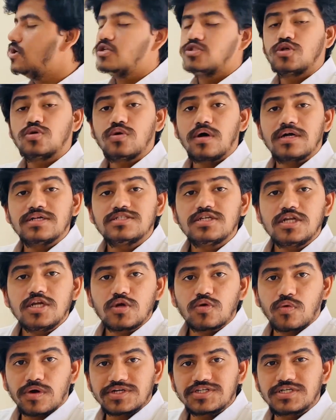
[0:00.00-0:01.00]
So to answer
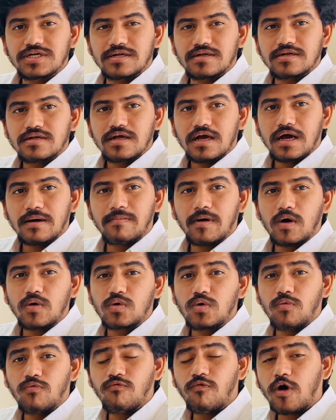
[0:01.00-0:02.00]
your question
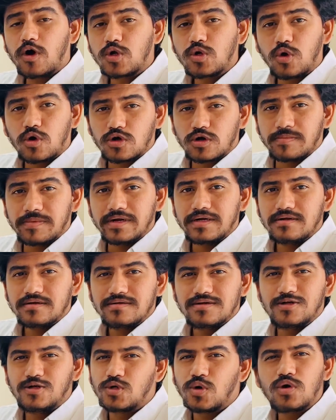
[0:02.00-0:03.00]
about what to automate,
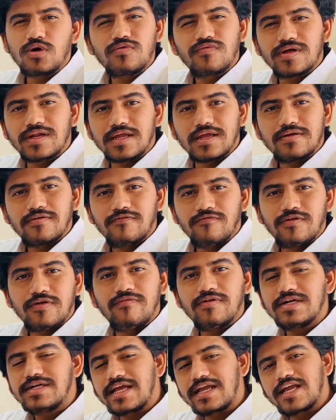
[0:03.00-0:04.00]
don't worry, we
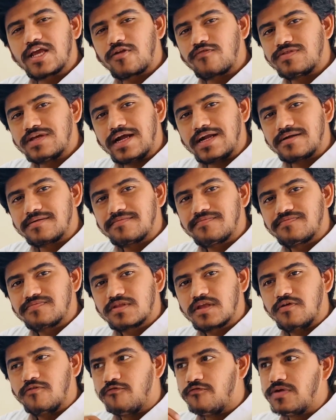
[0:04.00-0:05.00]
will take care of that.
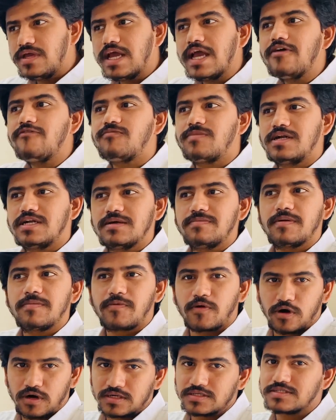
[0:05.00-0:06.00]
We have multiple
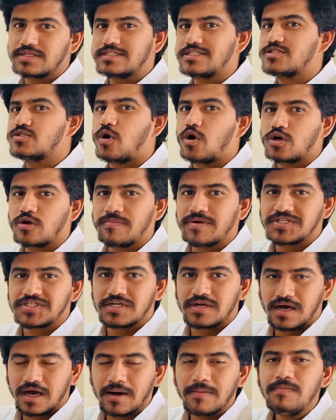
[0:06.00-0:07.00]
products such as
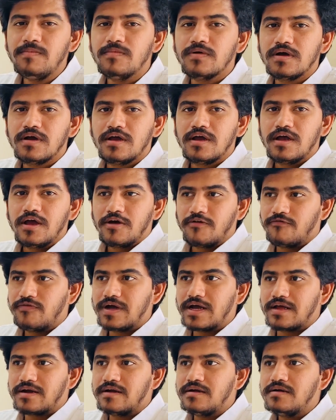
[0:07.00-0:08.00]
Automation Hub,
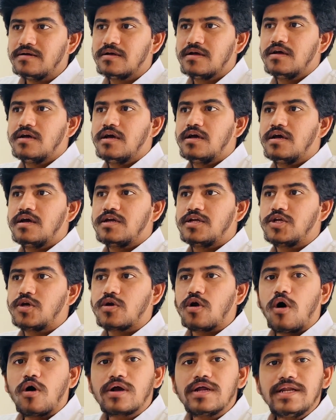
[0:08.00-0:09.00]
where
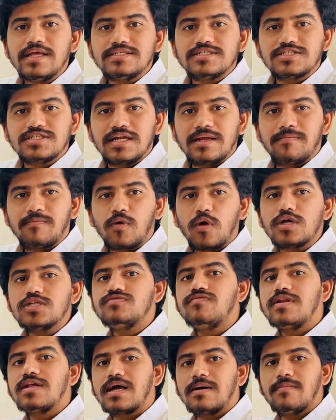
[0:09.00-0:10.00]
your organization employees
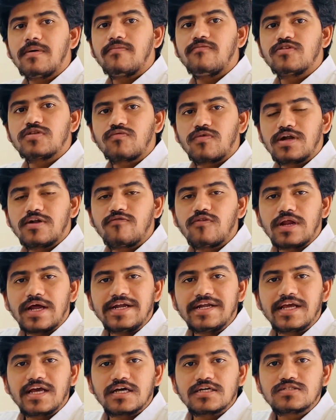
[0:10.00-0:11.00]
will come up with wonderful
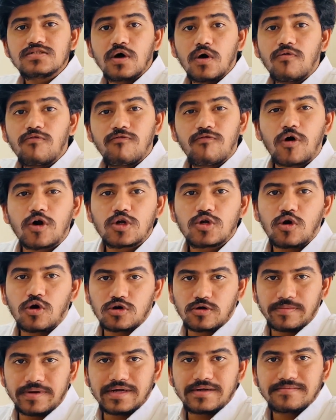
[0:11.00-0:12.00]
ideas of what to
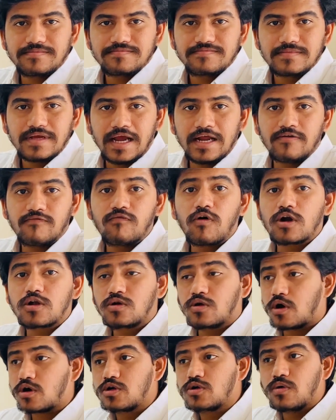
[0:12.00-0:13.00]
automate and
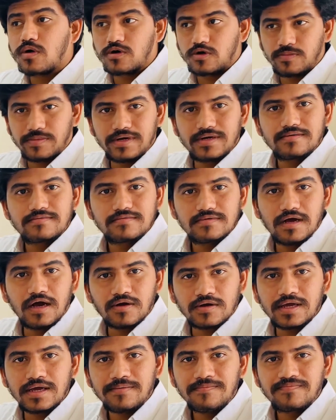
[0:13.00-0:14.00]
what not to automate
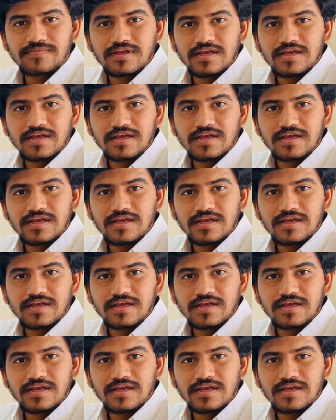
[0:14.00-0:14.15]
okay